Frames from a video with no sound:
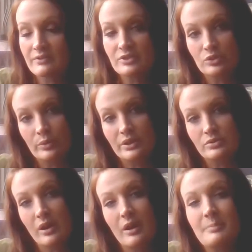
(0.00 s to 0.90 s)
to 20
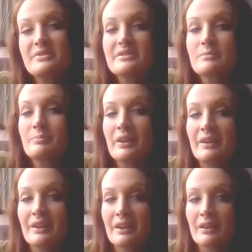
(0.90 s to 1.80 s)
drops,
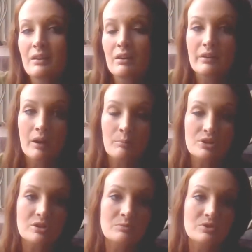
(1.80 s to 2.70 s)
depending on how much
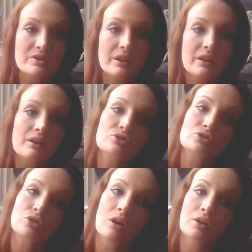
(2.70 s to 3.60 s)
I'm using and how
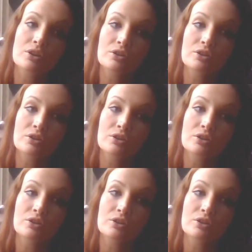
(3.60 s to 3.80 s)
strong.